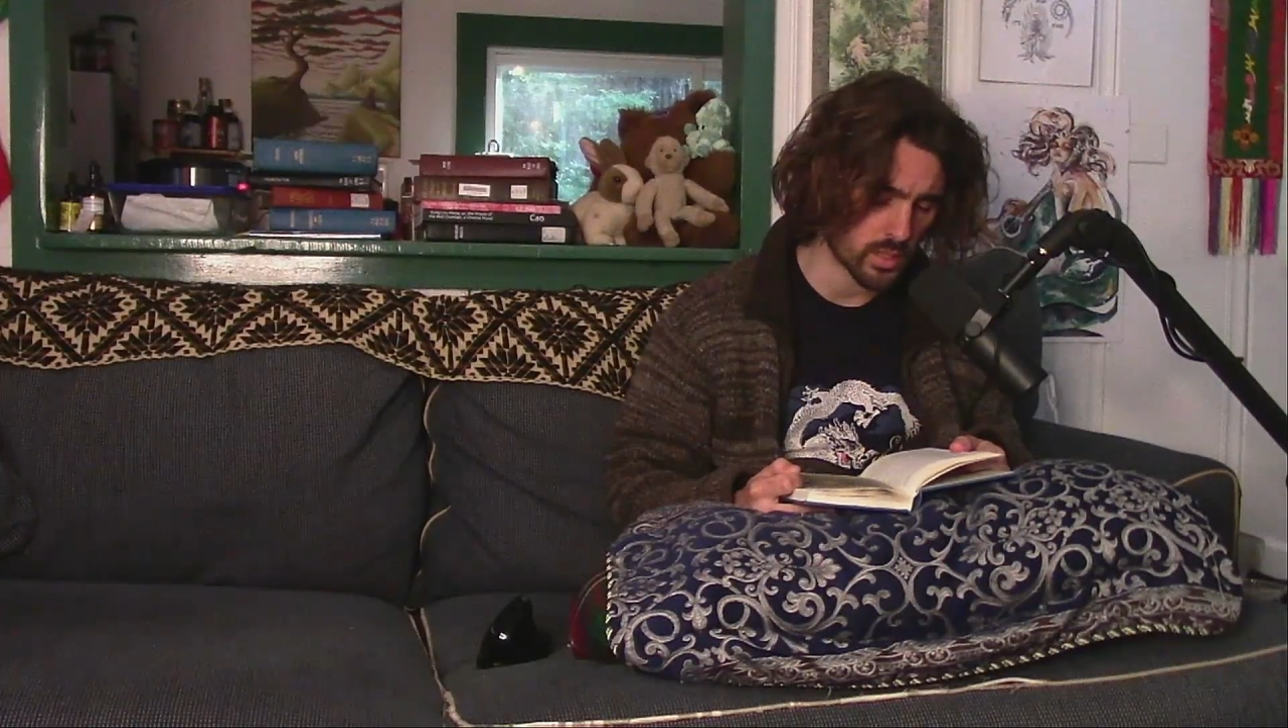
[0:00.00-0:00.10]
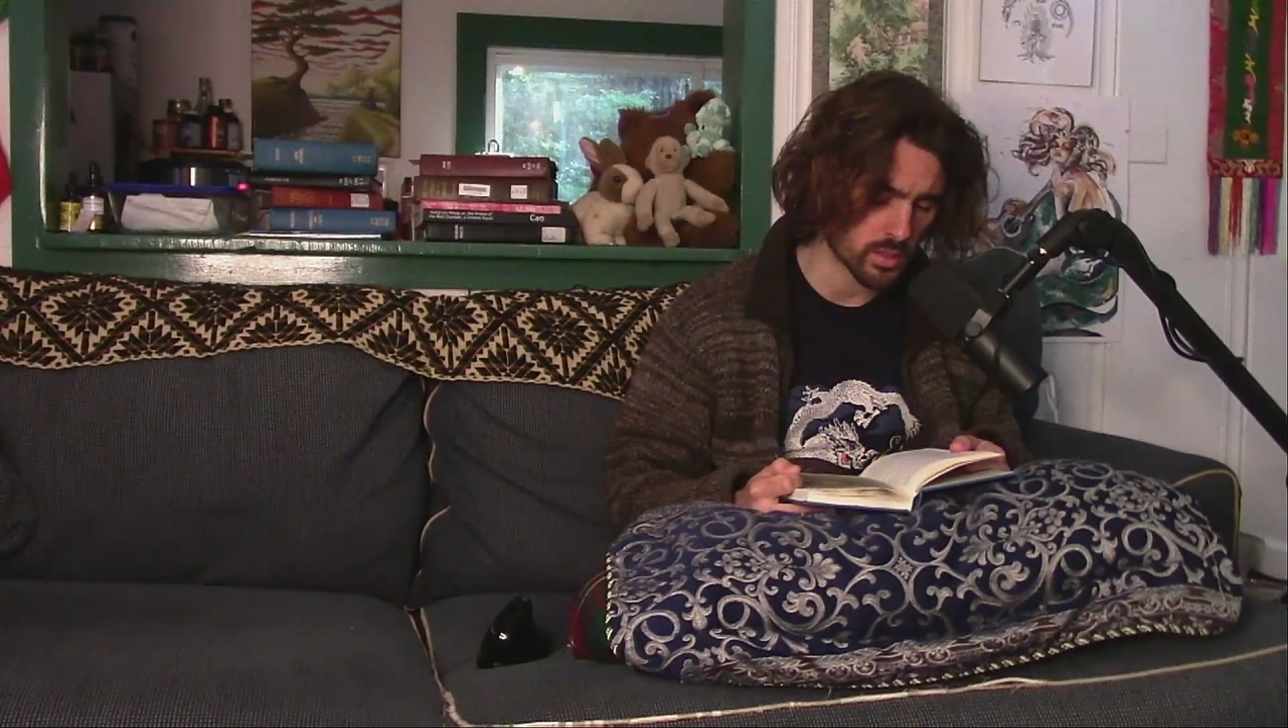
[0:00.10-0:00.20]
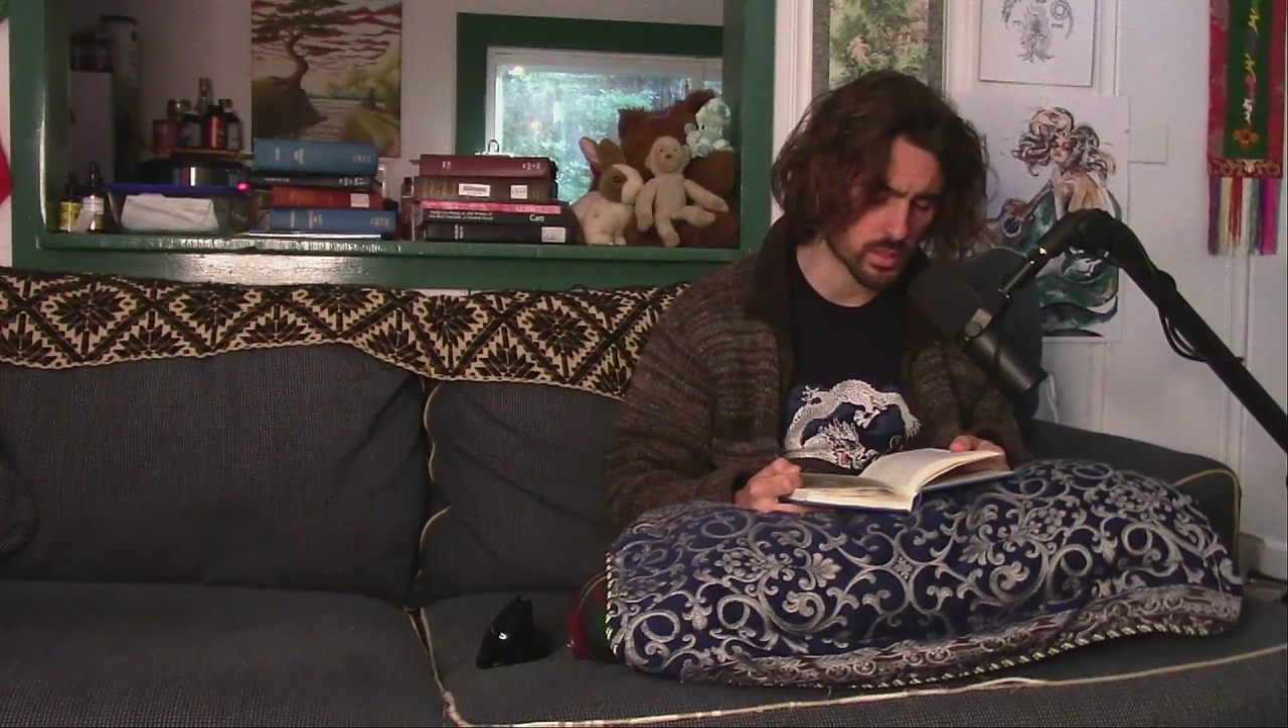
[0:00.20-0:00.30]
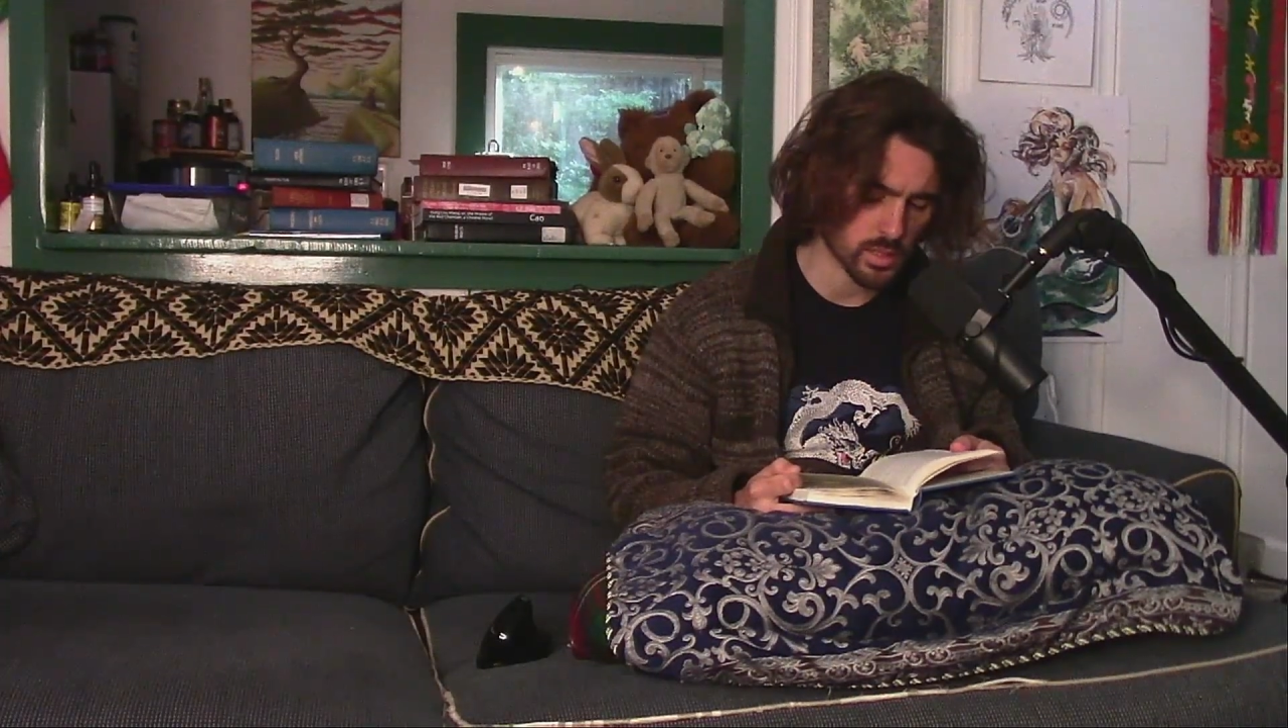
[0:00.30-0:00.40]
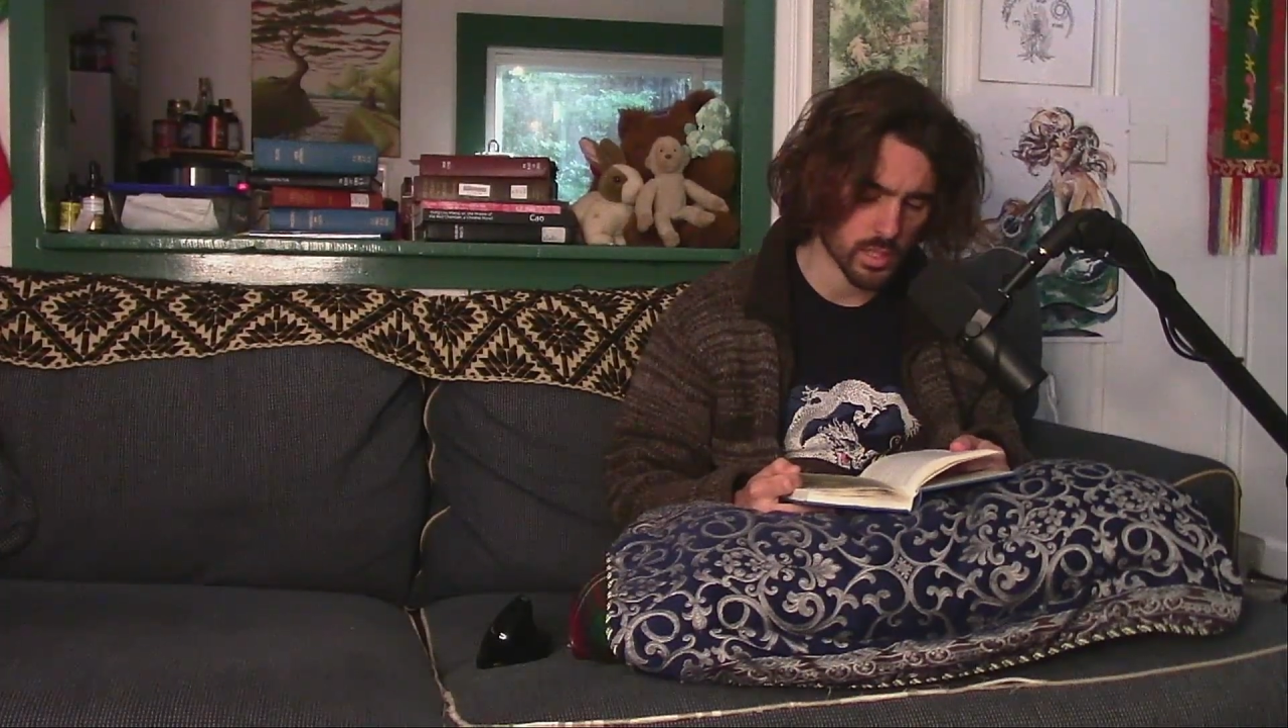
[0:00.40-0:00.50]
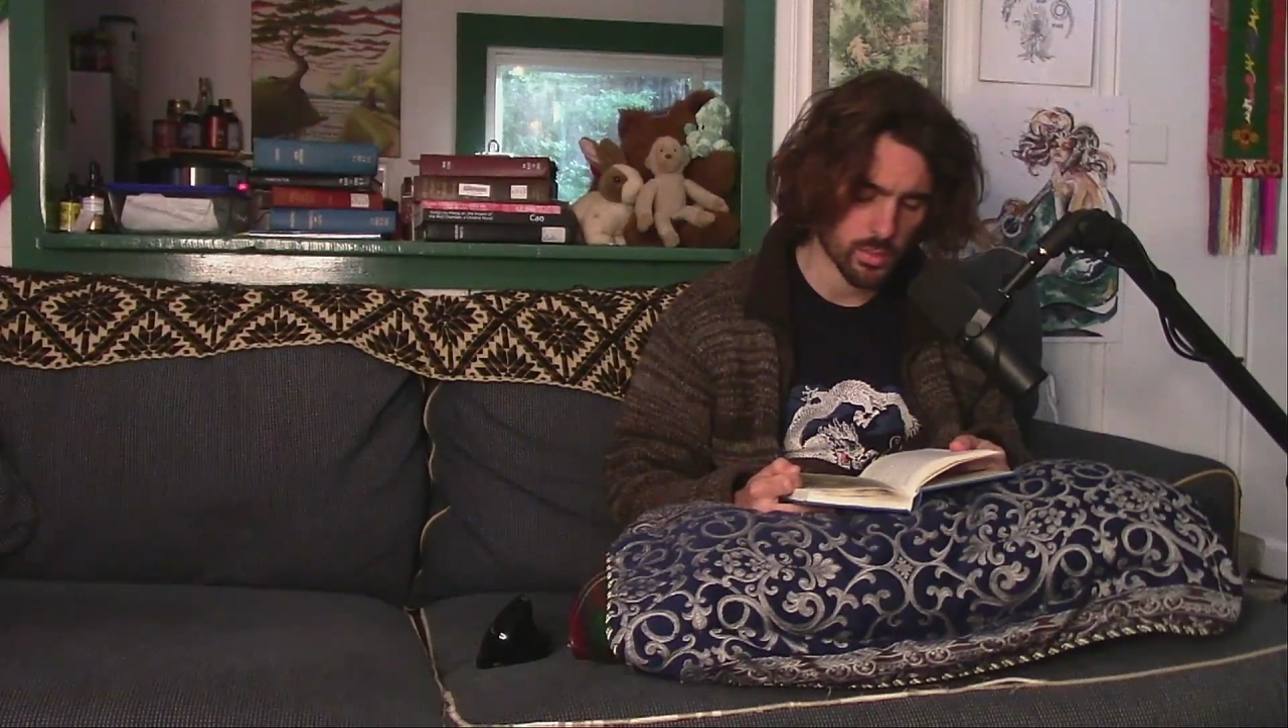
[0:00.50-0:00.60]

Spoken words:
and escape